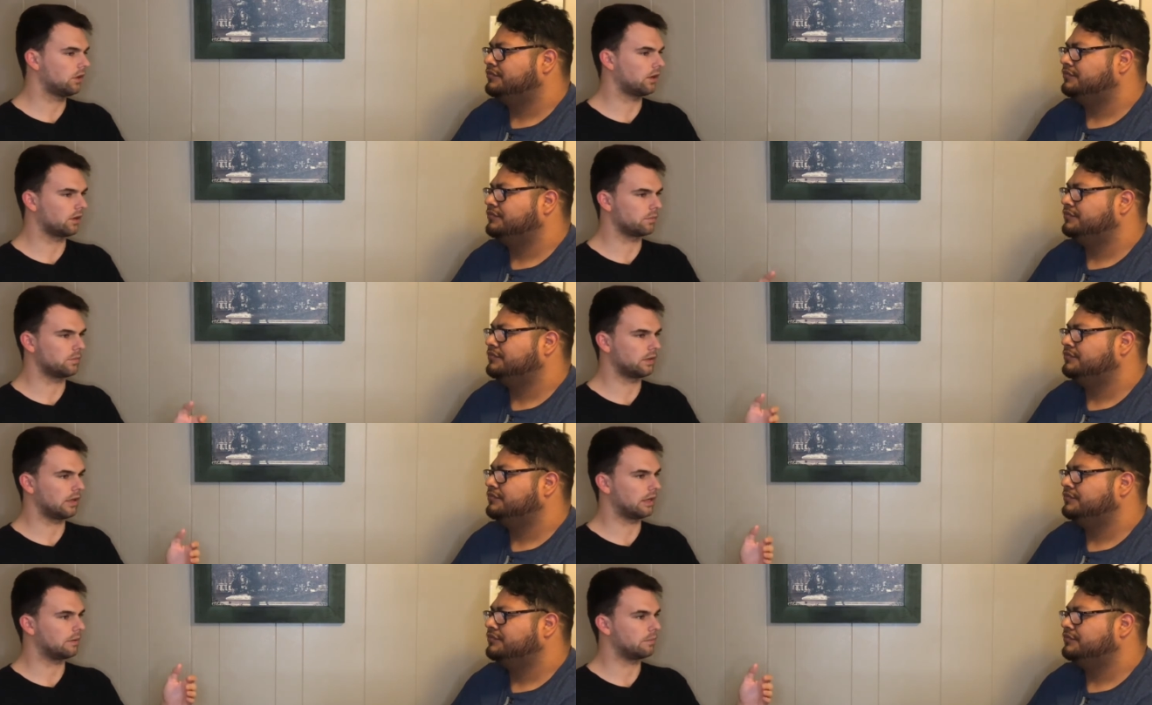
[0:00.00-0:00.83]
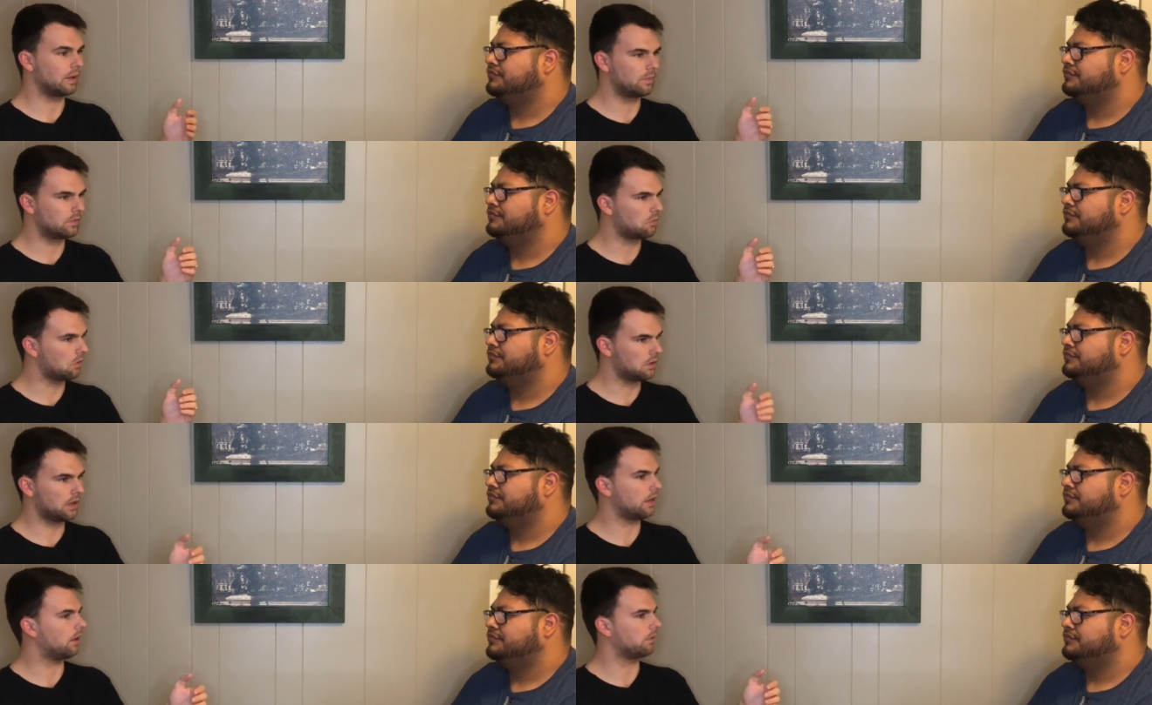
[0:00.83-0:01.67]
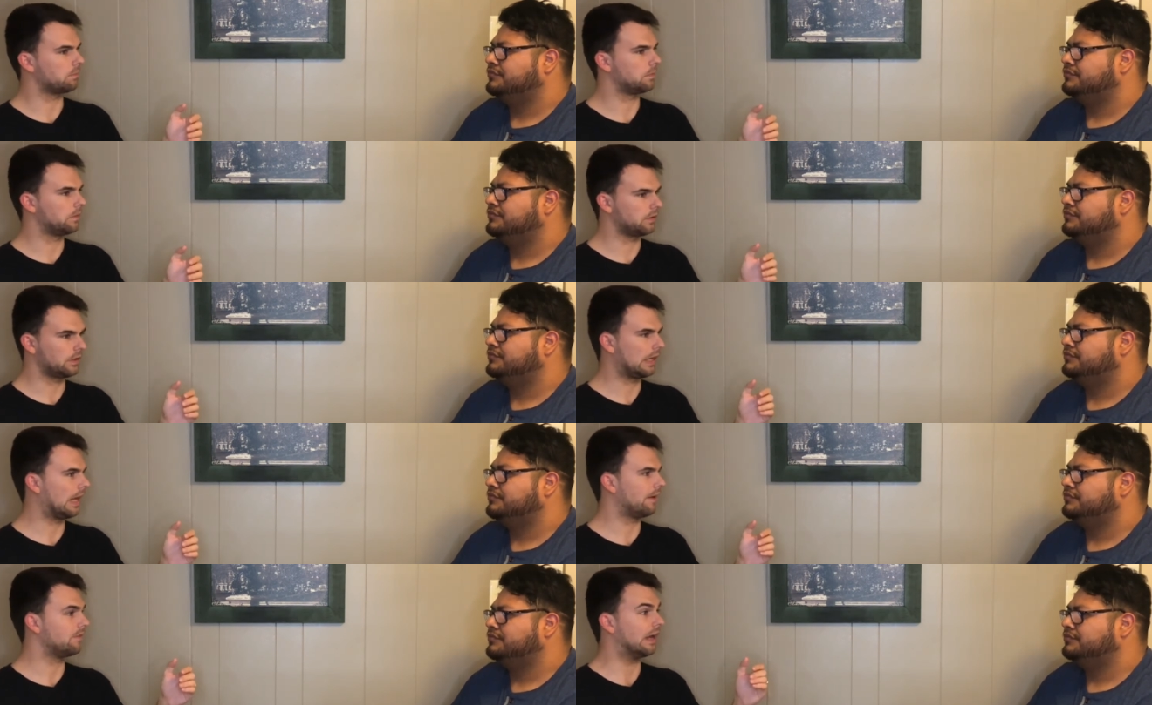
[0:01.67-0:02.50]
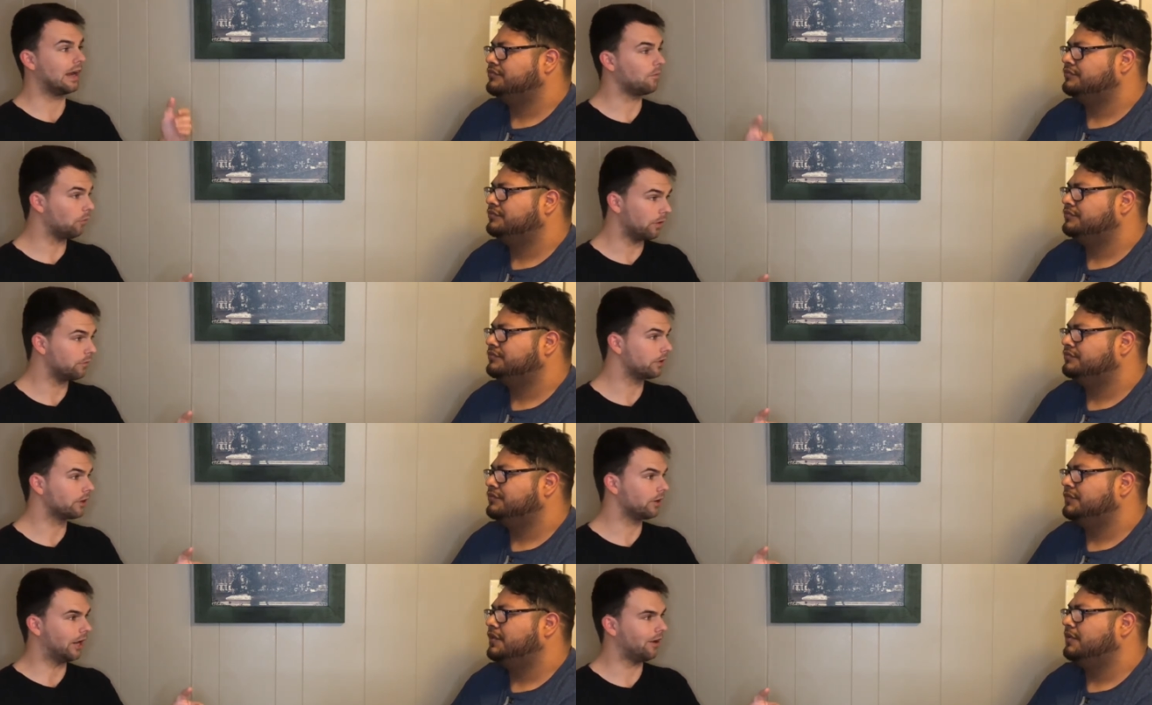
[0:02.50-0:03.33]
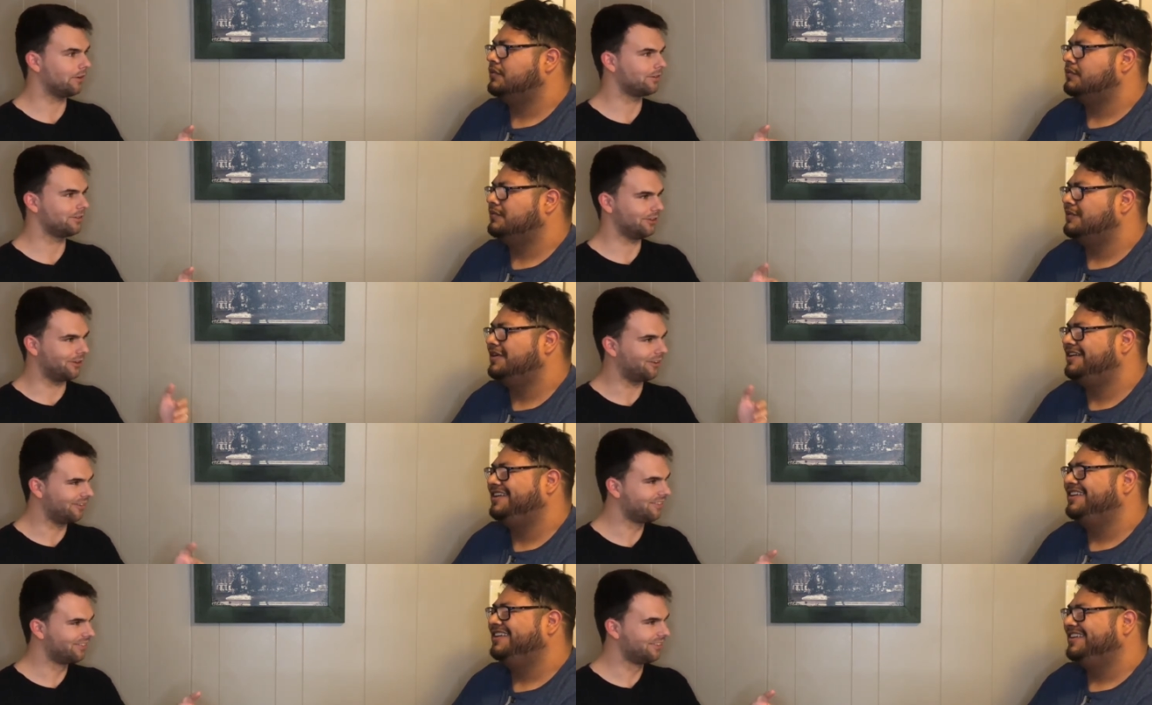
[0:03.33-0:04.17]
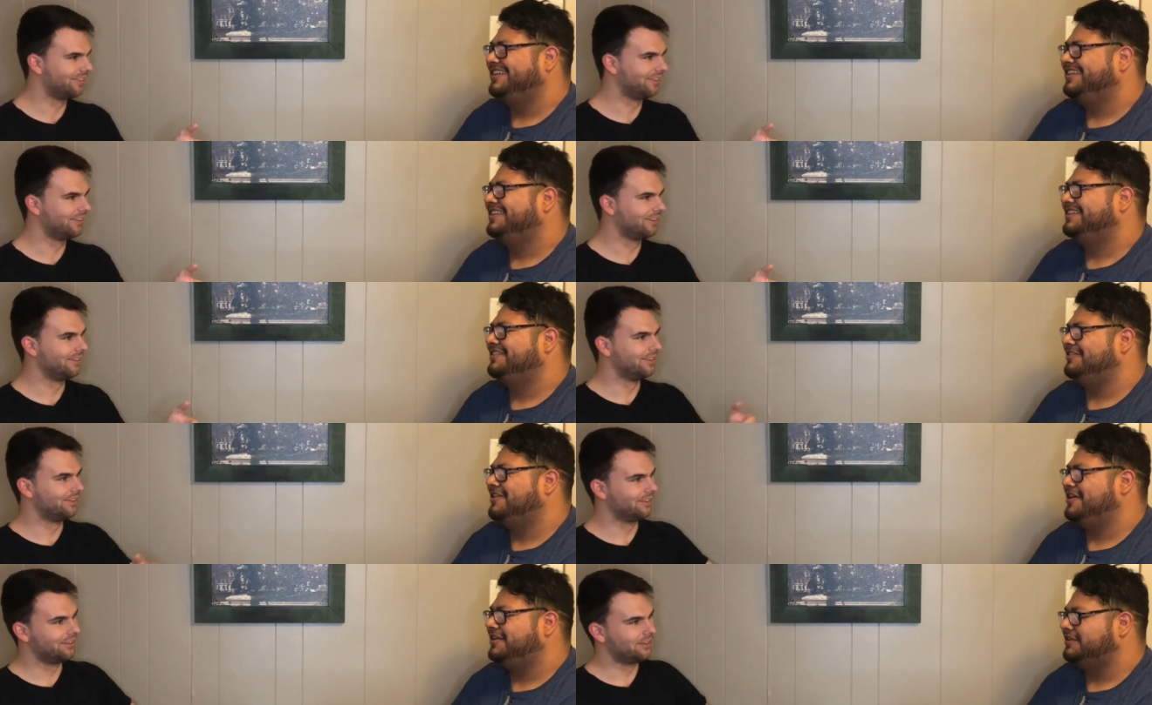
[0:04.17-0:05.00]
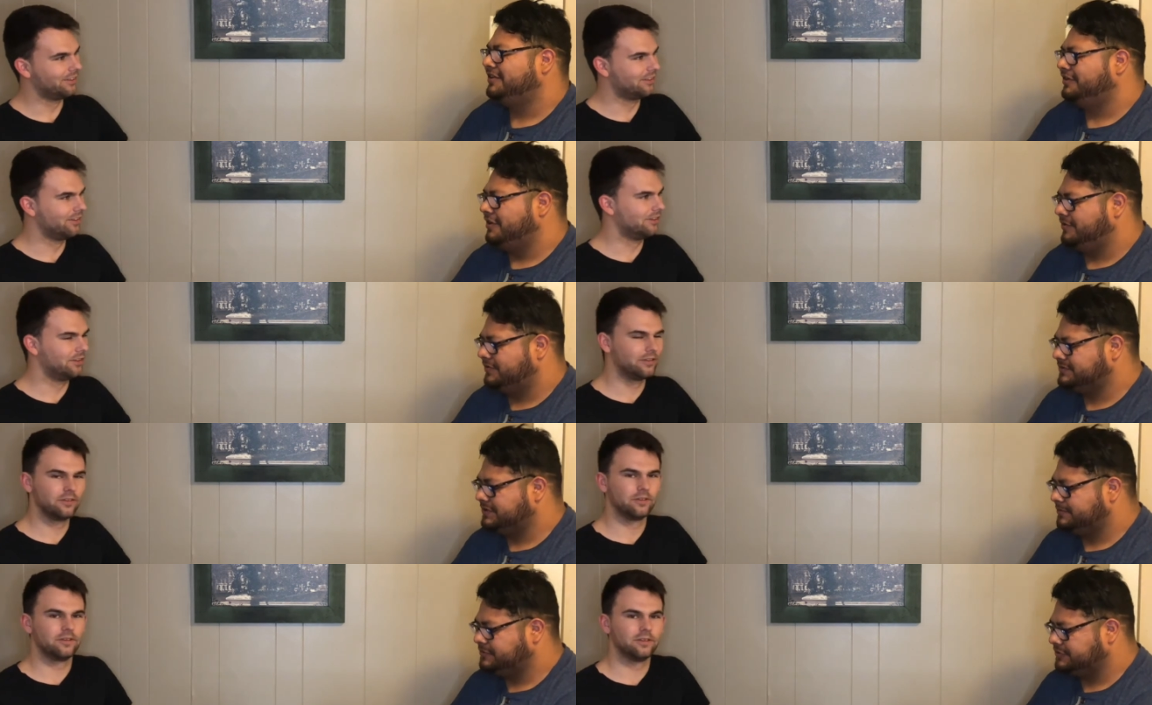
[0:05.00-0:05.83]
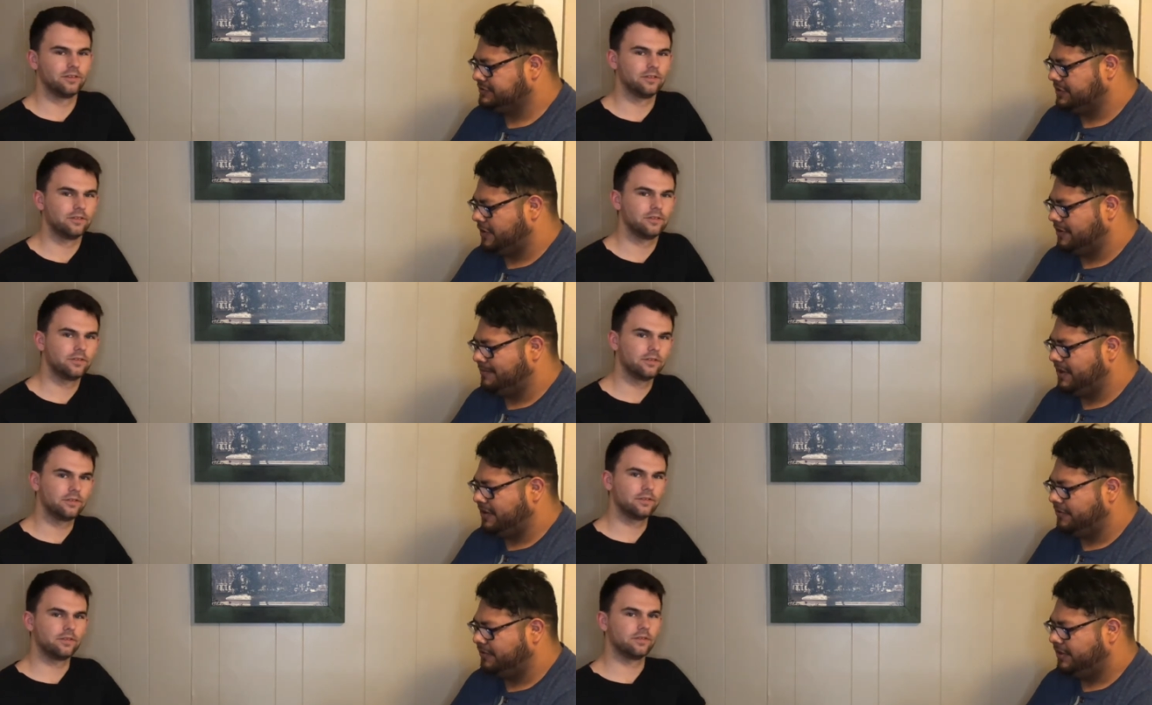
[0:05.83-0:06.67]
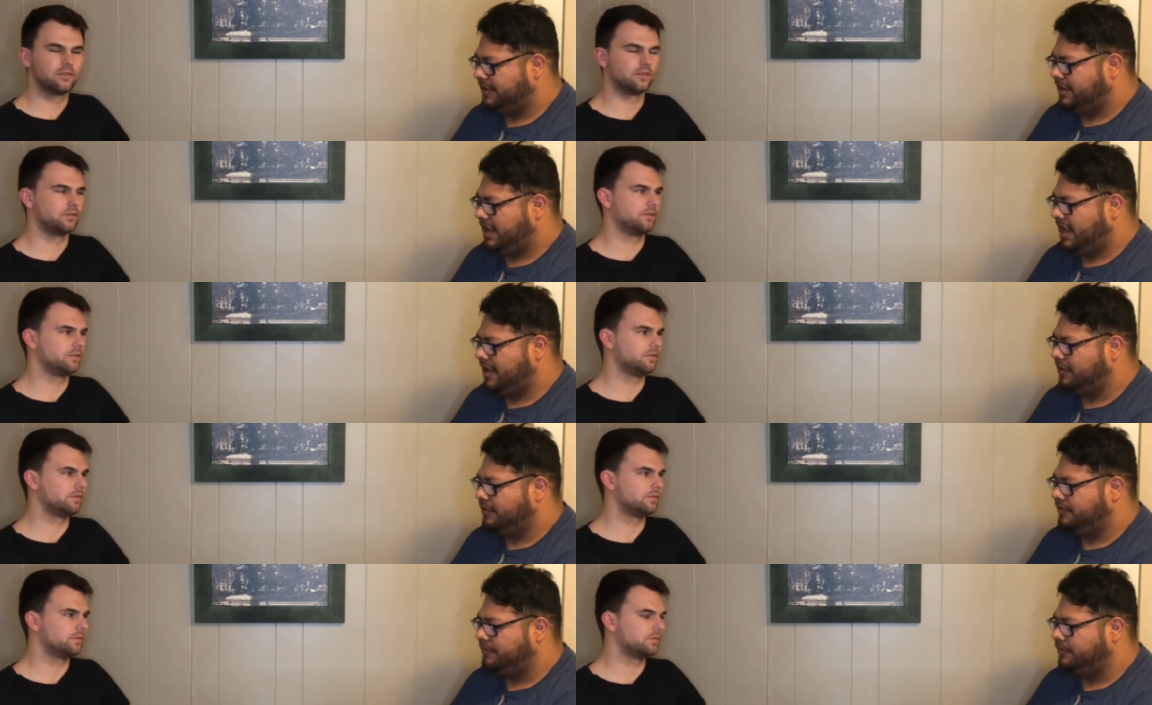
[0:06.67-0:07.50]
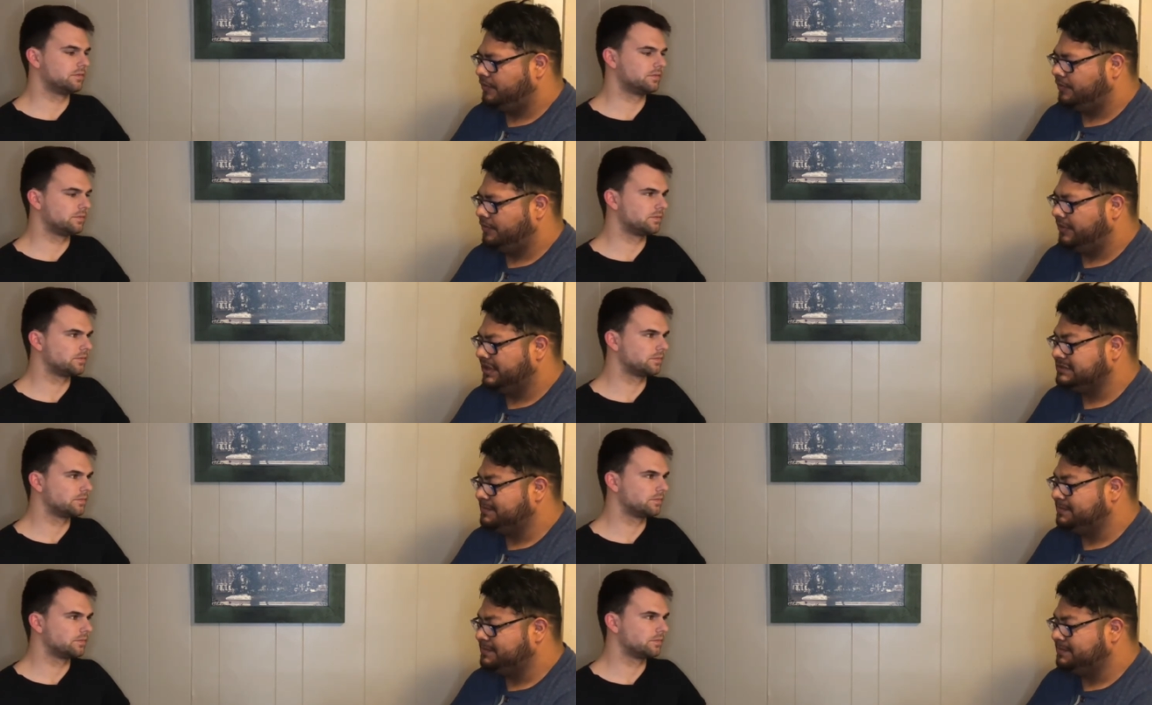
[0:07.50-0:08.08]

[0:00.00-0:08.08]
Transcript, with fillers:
Speaker 1: Um, and maybe one day I'll
Speaker 2: have it halfway figured out, you know? Right. You know, the scriptures talk about how it's